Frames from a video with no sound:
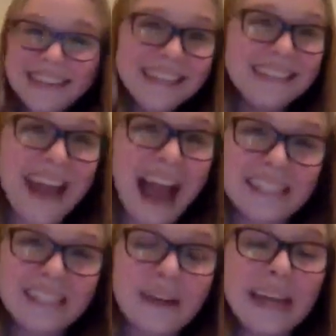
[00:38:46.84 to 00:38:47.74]
you got to
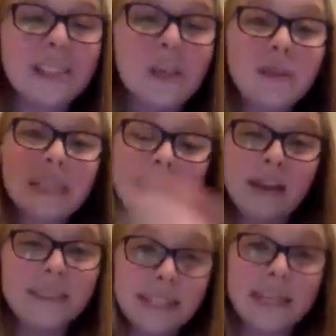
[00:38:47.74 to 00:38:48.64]
do it. And she was an
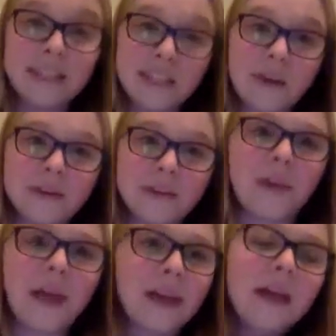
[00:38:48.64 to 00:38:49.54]
LC too.
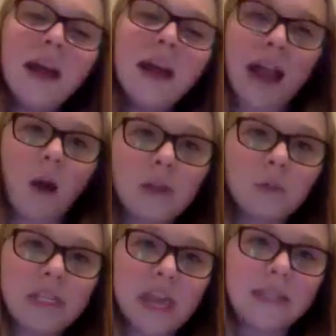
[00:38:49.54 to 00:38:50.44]
So like, I always
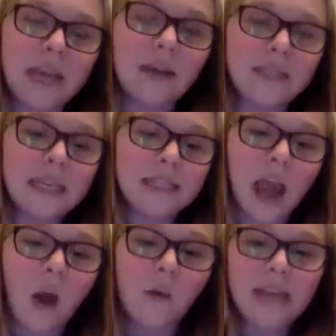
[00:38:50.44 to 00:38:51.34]
reach out to LCs.
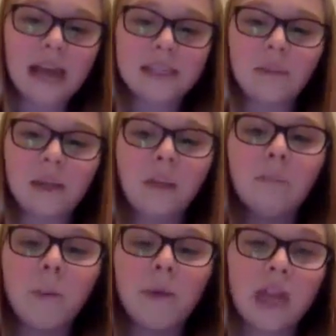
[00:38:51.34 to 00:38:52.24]
I always ask them like the
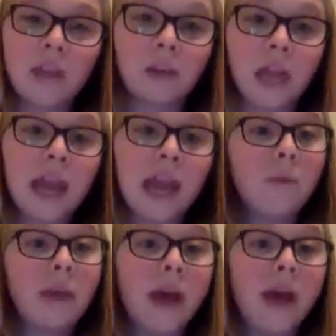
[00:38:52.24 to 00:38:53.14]
moment that you're like,
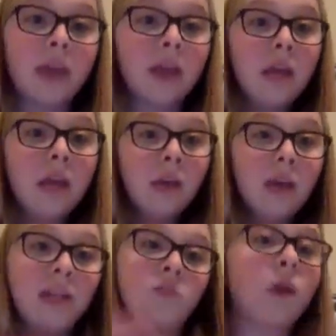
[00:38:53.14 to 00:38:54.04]
hey, we have like,
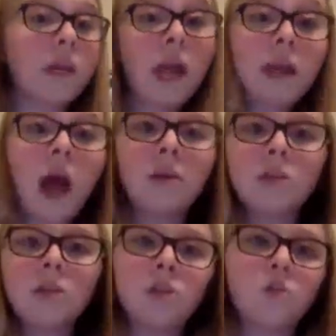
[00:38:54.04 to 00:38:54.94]
it's
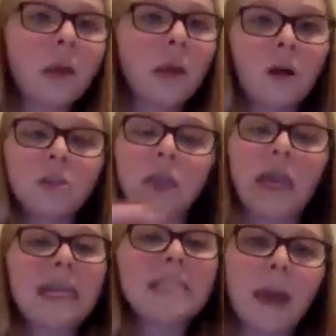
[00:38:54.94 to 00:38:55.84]
$49, it's $20, or like
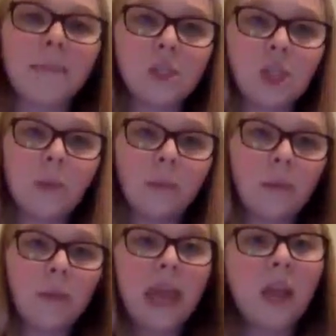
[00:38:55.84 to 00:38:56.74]
anytime it's cheaper.
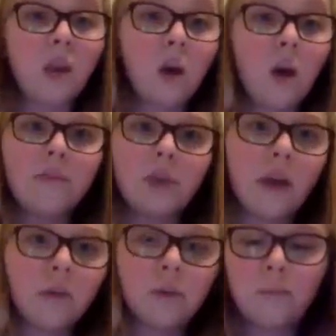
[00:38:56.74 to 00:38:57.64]
I'm like, hey girl, have you
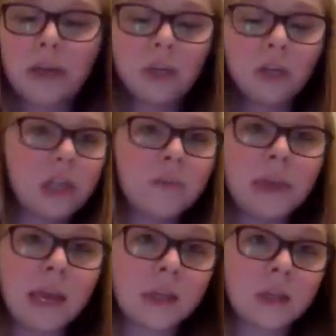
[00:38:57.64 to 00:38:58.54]
ever been interested in
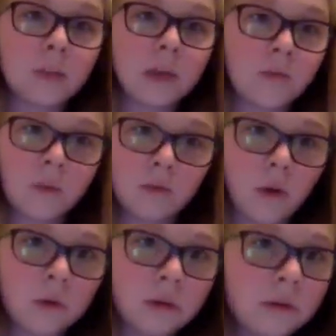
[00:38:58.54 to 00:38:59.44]
making extra money from your phone?